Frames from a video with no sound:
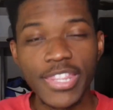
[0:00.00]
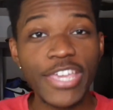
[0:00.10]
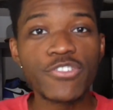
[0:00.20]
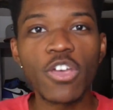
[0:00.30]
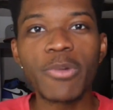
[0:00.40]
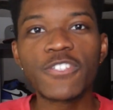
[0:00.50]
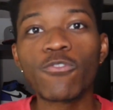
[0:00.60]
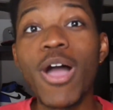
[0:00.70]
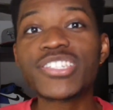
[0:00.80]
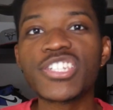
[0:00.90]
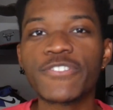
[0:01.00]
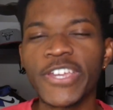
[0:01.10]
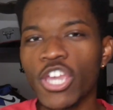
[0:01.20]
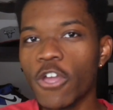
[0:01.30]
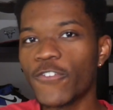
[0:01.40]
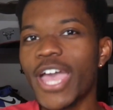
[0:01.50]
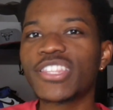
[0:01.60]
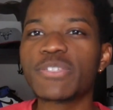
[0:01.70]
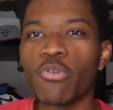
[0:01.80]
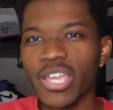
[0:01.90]
Thank you so much for watching this video. If you're
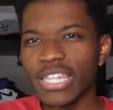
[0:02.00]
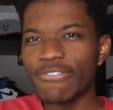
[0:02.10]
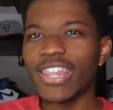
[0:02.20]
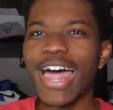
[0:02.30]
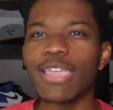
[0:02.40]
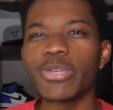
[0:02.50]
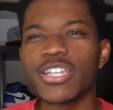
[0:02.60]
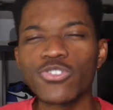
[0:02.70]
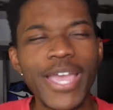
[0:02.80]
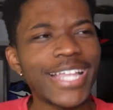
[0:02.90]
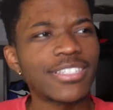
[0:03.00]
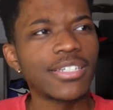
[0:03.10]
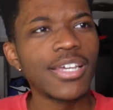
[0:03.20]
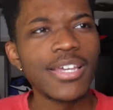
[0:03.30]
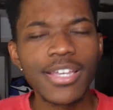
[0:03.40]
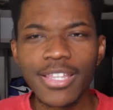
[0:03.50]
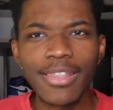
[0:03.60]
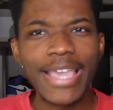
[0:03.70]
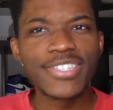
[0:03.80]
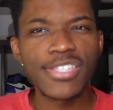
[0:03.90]
at this point, leave it a like because you had to
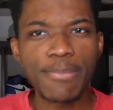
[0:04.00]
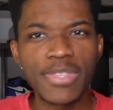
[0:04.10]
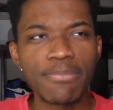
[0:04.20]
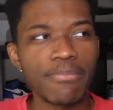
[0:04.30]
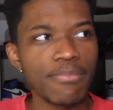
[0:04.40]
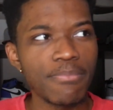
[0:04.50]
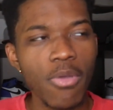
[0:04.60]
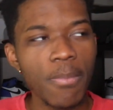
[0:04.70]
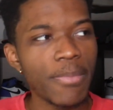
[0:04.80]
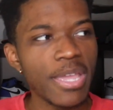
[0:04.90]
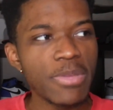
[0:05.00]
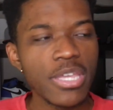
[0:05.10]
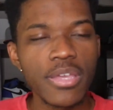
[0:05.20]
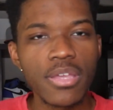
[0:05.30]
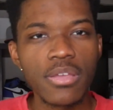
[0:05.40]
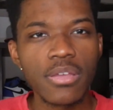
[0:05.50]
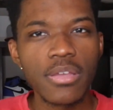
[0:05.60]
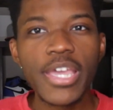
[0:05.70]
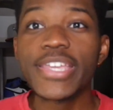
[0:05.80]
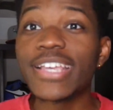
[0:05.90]
like something, maybe.
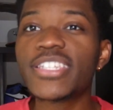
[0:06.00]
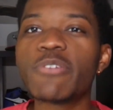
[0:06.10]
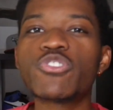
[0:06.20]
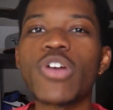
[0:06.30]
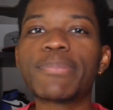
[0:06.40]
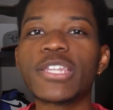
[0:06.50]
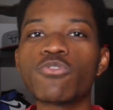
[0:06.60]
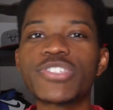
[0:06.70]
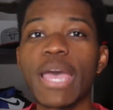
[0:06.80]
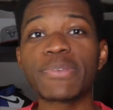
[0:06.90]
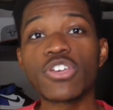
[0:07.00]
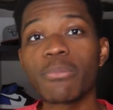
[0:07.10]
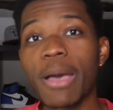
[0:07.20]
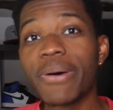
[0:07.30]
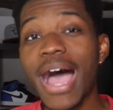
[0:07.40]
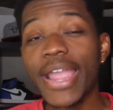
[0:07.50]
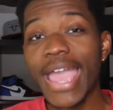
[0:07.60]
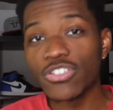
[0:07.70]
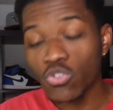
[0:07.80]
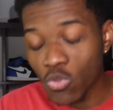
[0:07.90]
Yesterday, we dropped the newest episode of my
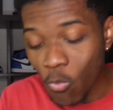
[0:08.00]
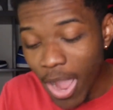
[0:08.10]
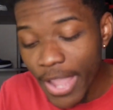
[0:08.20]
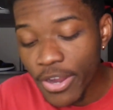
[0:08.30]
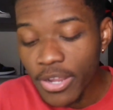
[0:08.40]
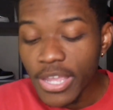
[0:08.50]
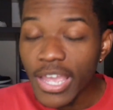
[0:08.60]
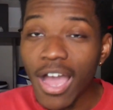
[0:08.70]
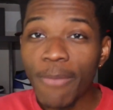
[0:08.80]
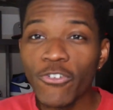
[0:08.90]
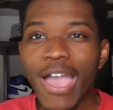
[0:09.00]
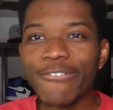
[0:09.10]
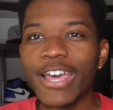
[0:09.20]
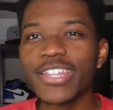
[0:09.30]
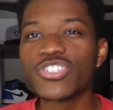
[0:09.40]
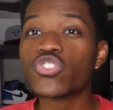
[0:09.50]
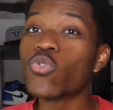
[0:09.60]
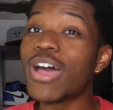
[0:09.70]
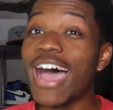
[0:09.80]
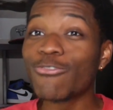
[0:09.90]
podcast, Through the Wire. Um, if you have not listened
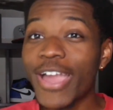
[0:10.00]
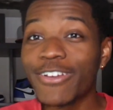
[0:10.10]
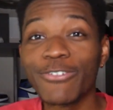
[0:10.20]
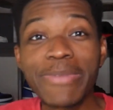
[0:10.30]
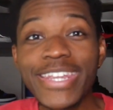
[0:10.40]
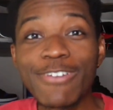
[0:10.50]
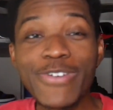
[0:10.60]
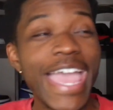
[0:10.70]
to it, I recommend it.